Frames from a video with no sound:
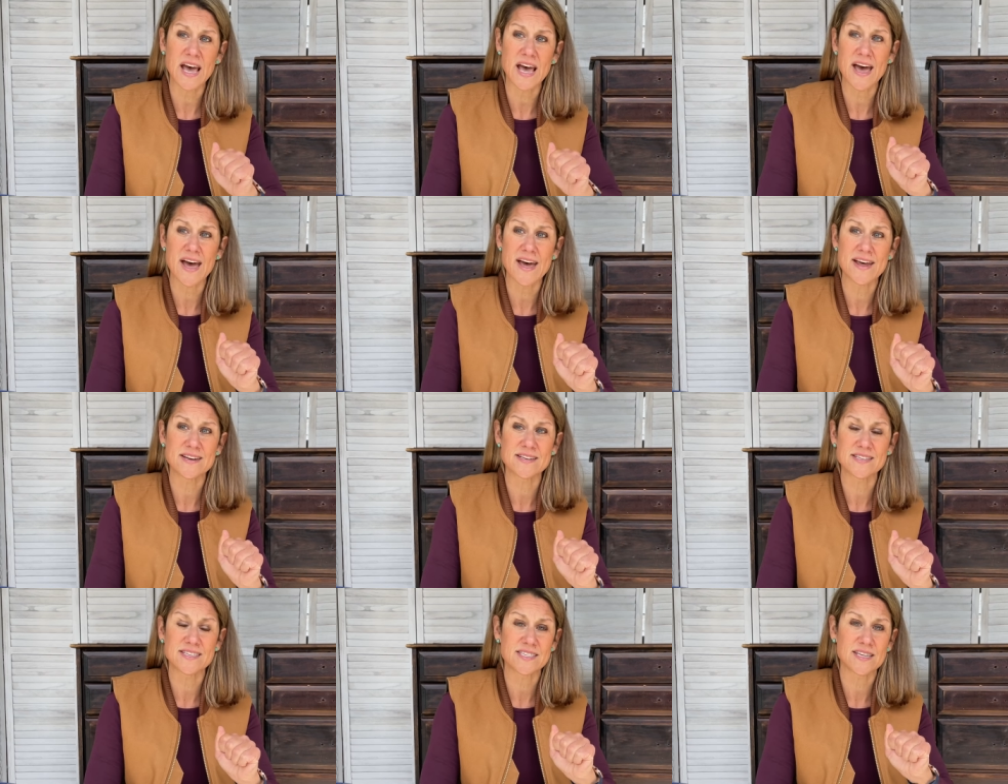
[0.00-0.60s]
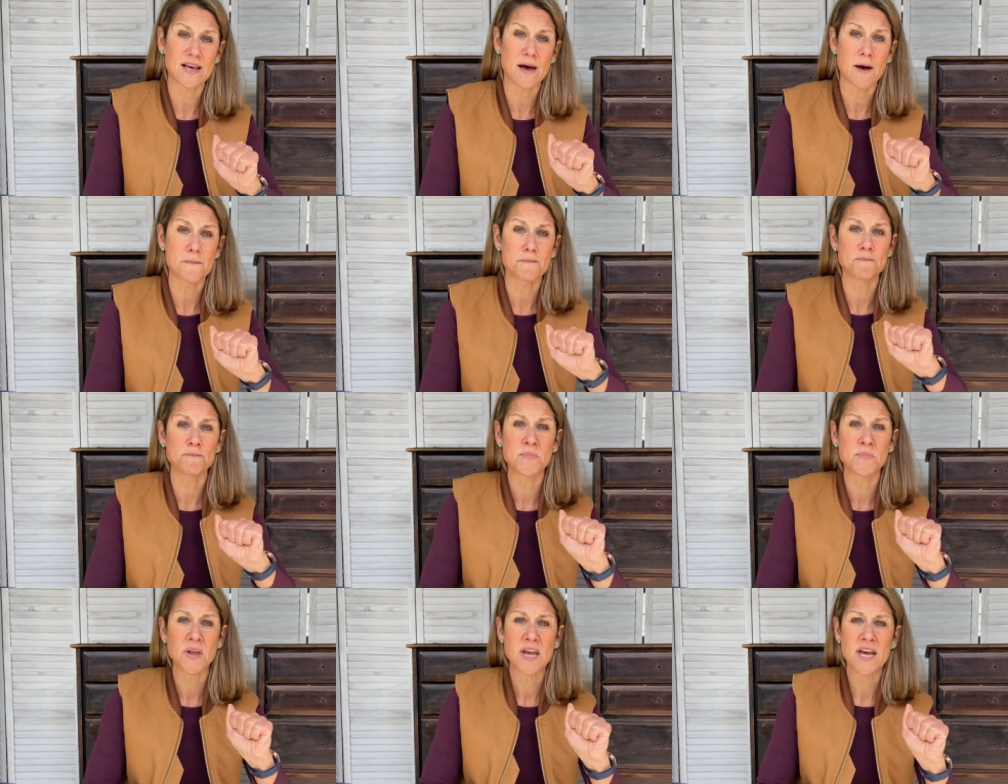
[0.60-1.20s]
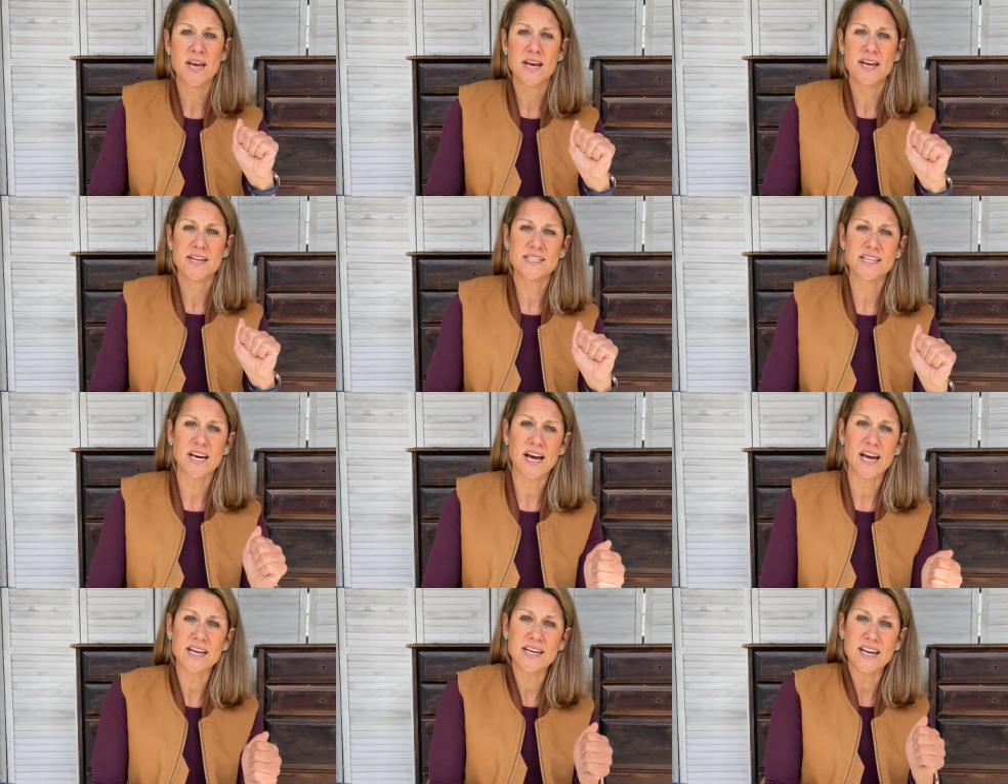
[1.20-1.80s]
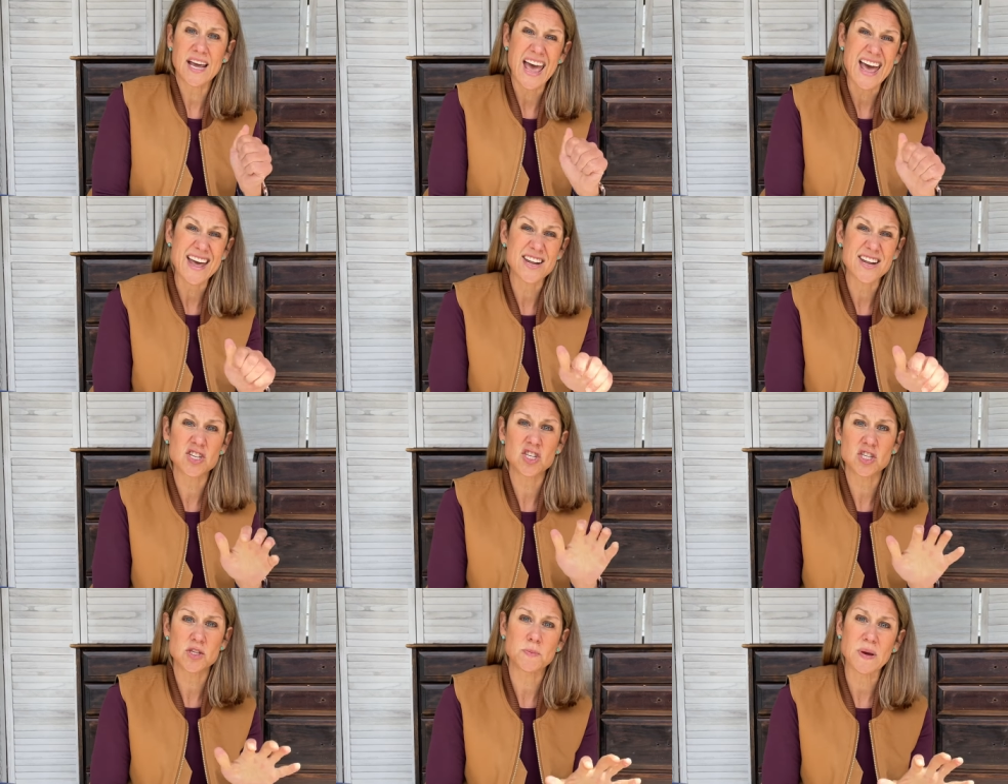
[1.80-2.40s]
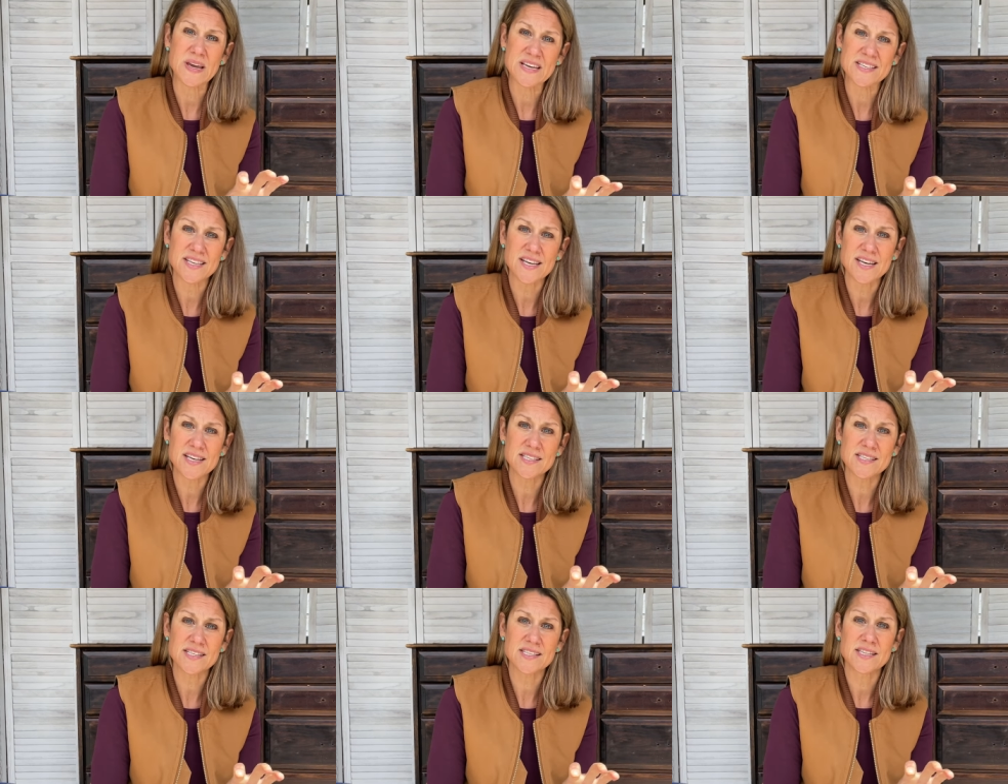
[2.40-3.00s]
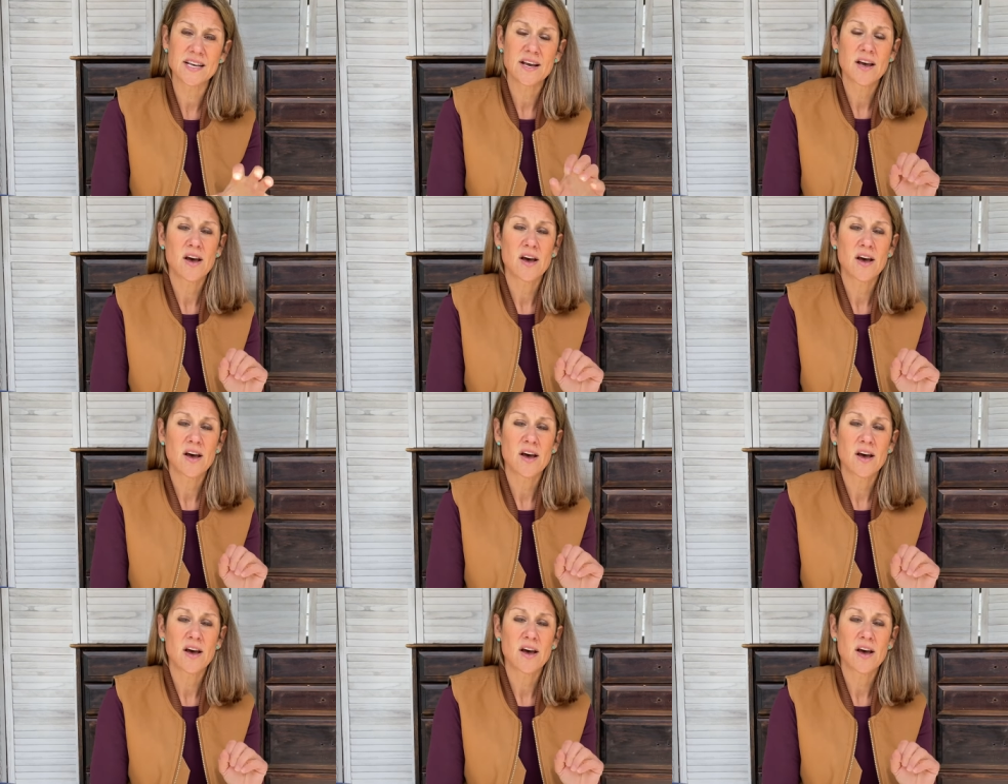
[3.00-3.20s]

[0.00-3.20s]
and some tight edge spaces